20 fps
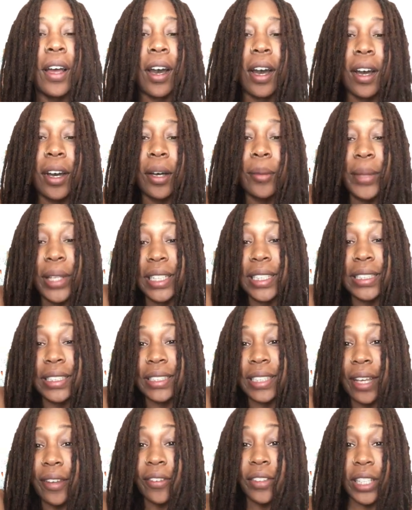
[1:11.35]
It is
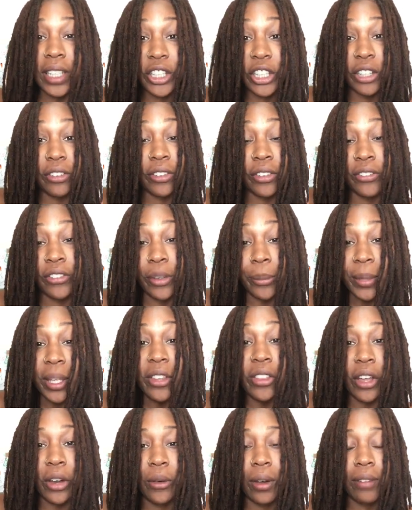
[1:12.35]
definitely different for
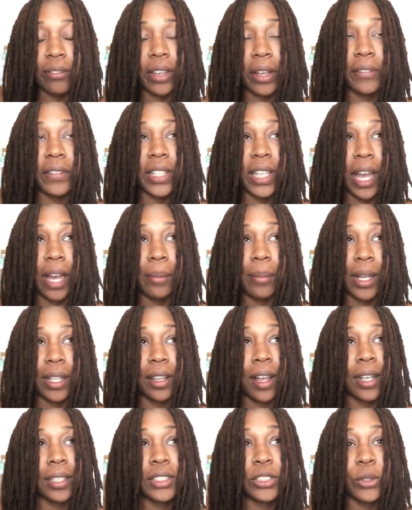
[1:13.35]
me though. I've never dyed my
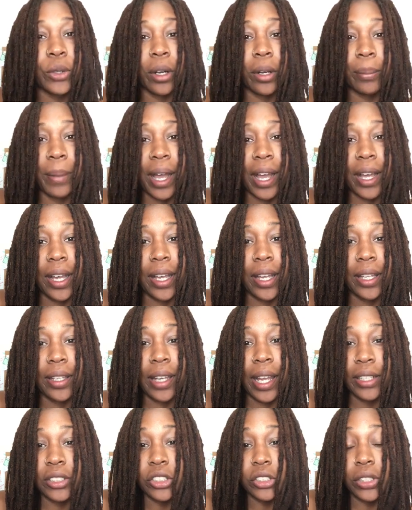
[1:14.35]
locks or my
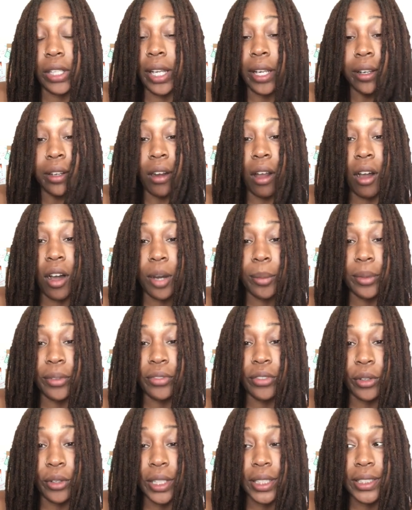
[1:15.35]
natural hair at all
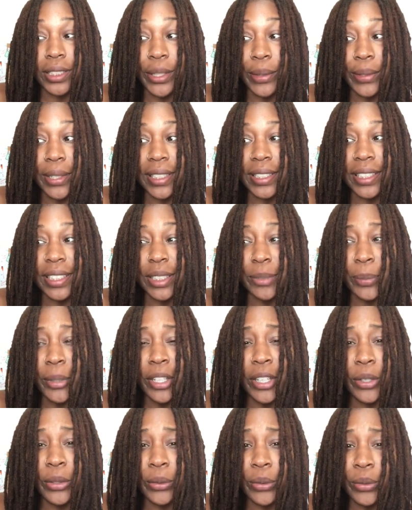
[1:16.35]
before, so this is
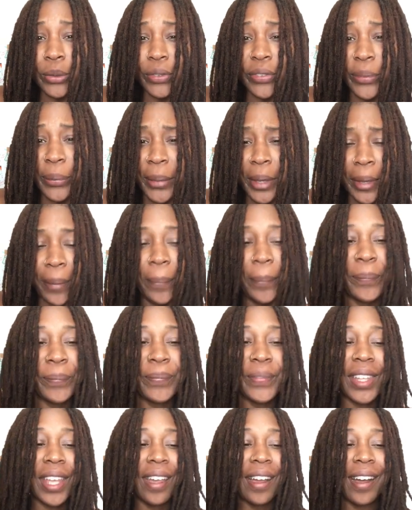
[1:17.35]
pretty cool for me.
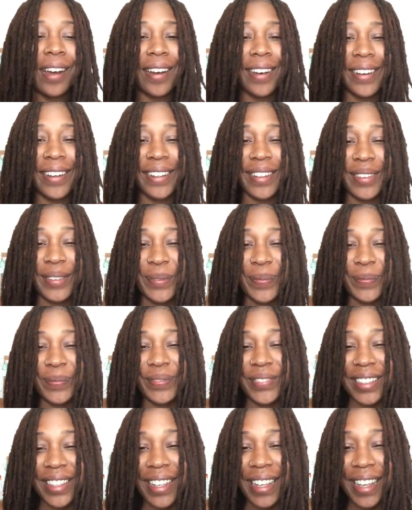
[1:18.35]
And